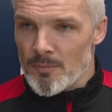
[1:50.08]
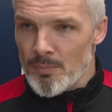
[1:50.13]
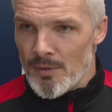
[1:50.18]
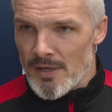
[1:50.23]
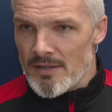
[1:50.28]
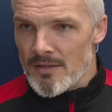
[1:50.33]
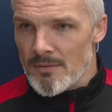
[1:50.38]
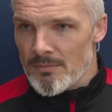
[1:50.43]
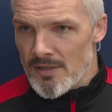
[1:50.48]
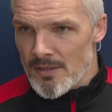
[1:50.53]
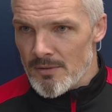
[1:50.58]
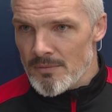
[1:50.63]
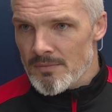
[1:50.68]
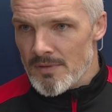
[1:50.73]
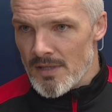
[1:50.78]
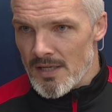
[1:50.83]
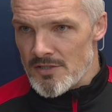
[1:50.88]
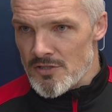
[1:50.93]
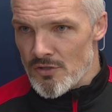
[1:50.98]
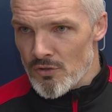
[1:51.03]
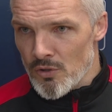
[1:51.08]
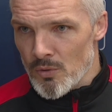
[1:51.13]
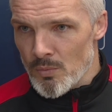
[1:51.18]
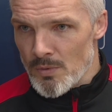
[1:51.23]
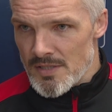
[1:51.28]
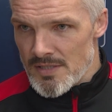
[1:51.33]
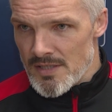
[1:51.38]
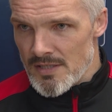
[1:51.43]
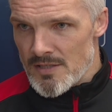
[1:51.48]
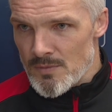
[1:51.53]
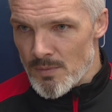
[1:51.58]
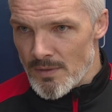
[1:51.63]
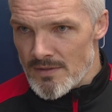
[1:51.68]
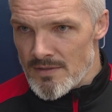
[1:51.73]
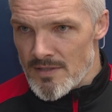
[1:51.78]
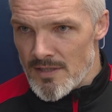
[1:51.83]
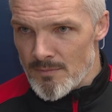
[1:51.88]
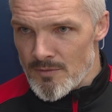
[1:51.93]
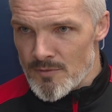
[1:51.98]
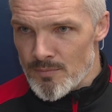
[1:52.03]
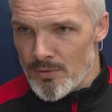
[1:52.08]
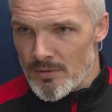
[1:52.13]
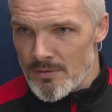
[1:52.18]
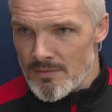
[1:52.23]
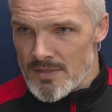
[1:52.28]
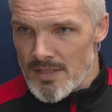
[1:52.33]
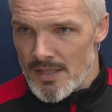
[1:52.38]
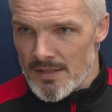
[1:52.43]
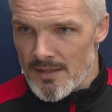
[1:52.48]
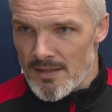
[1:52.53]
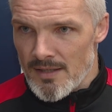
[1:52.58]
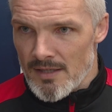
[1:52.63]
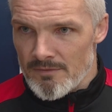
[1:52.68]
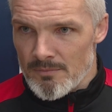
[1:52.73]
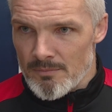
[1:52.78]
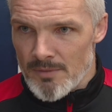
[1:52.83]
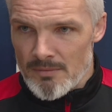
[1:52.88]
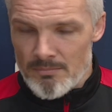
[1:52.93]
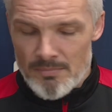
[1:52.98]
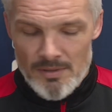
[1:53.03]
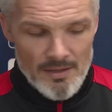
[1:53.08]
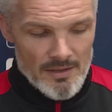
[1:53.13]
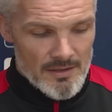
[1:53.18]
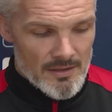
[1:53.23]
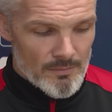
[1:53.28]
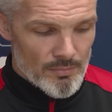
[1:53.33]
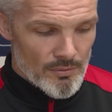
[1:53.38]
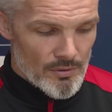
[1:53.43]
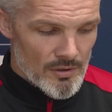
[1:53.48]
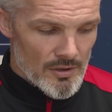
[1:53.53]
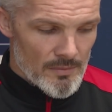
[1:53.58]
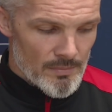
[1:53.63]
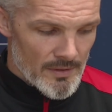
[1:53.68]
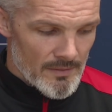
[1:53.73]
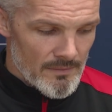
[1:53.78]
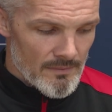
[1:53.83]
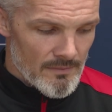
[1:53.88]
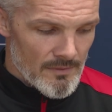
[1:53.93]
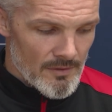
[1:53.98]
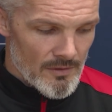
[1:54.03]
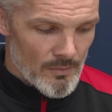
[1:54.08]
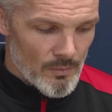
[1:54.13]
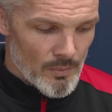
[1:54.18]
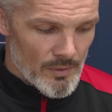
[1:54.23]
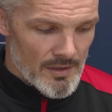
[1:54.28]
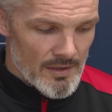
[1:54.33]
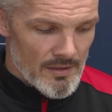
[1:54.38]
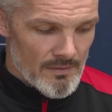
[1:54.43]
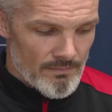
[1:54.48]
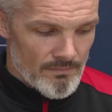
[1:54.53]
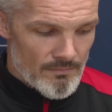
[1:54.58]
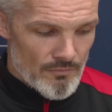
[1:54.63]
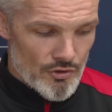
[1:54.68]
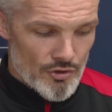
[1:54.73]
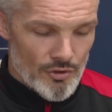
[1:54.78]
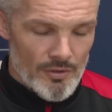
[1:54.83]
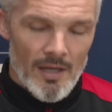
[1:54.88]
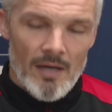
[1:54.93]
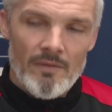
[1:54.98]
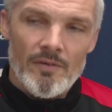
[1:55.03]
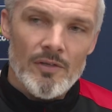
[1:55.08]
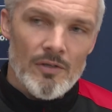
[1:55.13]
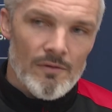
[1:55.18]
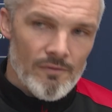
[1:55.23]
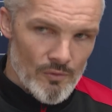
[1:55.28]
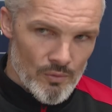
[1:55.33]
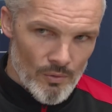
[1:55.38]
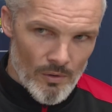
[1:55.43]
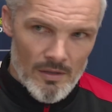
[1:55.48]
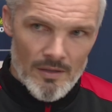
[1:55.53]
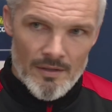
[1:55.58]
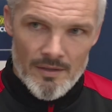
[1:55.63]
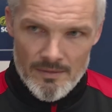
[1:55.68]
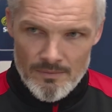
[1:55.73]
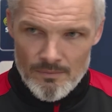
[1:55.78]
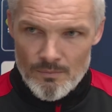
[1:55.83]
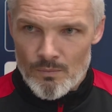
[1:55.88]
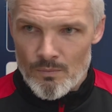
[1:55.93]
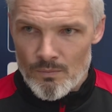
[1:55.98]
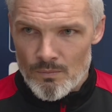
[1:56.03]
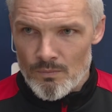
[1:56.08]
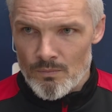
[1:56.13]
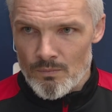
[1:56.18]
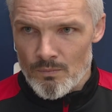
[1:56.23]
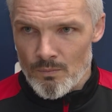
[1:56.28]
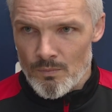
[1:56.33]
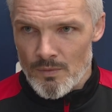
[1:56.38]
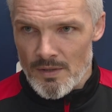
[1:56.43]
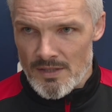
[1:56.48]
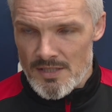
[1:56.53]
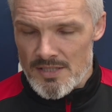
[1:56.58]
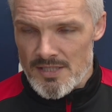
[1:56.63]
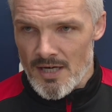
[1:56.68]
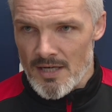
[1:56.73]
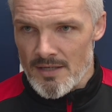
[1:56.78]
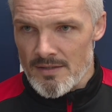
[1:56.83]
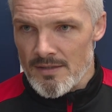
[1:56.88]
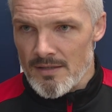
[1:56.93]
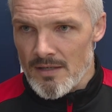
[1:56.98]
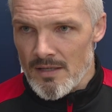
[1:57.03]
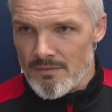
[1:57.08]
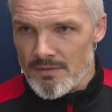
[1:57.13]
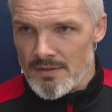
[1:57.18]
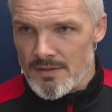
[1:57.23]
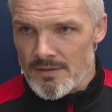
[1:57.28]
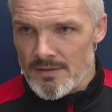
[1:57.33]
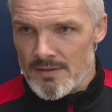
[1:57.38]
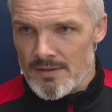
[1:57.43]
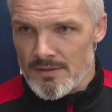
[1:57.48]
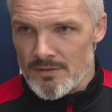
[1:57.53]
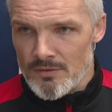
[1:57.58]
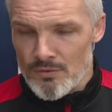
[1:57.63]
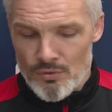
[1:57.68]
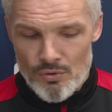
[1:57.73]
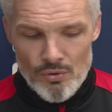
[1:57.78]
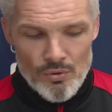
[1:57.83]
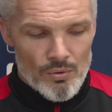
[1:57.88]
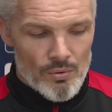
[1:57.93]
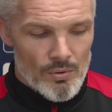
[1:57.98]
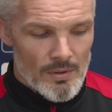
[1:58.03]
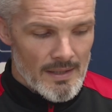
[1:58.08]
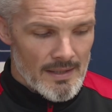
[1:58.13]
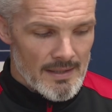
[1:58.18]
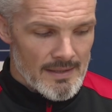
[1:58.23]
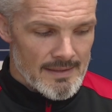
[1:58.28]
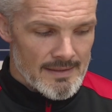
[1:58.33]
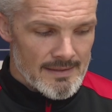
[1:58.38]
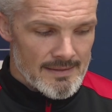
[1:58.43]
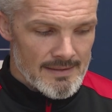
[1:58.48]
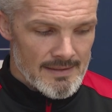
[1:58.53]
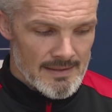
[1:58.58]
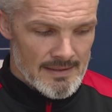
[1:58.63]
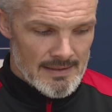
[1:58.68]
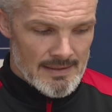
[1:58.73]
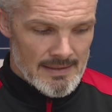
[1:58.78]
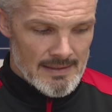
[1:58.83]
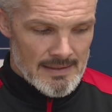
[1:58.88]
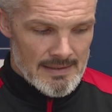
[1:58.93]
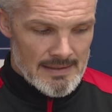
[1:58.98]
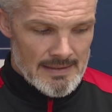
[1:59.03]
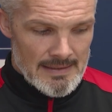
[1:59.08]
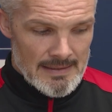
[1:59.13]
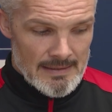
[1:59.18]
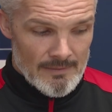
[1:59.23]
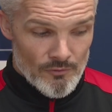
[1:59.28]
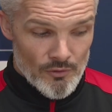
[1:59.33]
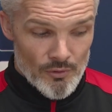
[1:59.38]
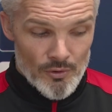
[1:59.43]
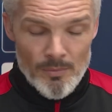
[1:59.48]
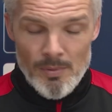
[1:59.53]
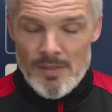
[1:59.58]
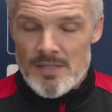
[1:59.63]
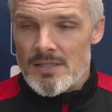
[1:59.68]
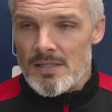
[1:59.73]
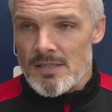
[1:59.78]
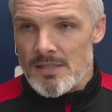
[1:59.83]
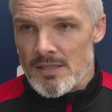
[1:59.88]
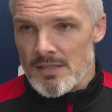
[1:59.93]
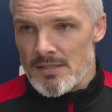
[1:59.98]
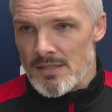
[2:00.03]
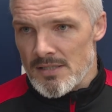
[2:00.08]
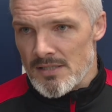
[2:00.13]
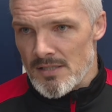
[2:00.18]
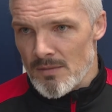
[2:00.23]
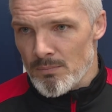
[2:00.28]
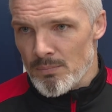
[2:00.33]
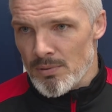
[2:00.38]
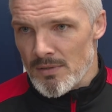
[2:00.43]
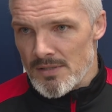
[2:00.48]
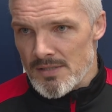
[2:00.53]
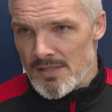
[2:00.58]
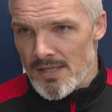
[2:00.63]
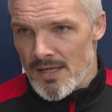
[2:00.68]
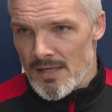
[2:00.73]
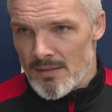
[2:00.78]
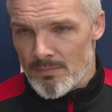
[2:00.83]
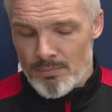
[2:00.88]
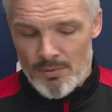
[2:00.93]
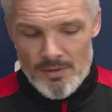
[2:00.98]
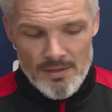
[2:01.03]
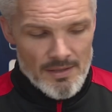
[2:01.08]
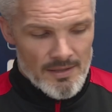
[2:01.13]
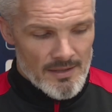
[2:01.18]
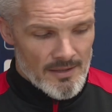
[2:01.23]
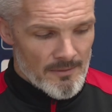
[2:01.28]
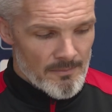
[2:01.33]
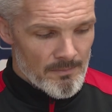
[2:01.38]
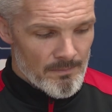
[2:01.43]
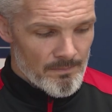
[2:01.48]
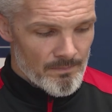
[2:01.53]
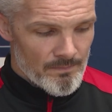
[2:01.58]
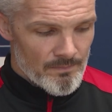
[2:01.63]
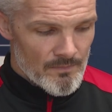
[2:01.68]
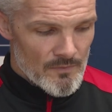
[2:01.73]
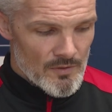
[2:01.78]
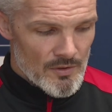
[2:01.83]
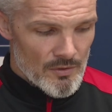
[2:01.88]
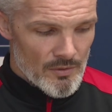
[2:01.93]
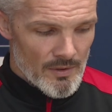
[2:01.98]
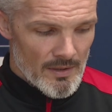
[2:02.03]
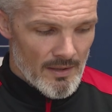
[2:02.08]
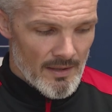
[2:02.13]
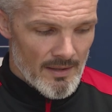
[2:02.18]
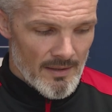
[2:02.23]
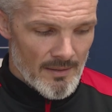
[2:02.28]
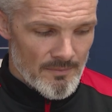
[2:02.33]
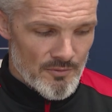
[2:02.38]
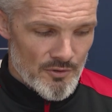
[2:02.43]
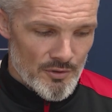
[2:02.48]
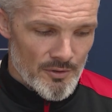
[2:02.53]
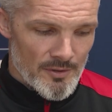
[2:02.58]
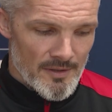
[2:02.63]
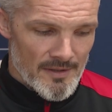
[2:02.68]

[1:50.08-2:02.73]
to break them down, as it always is when teams put 10, 11 men behind the ball. But, you know, we should have enough quality in the starting 11 to go and do the business. It's as simple as that. But, you know, I'm sure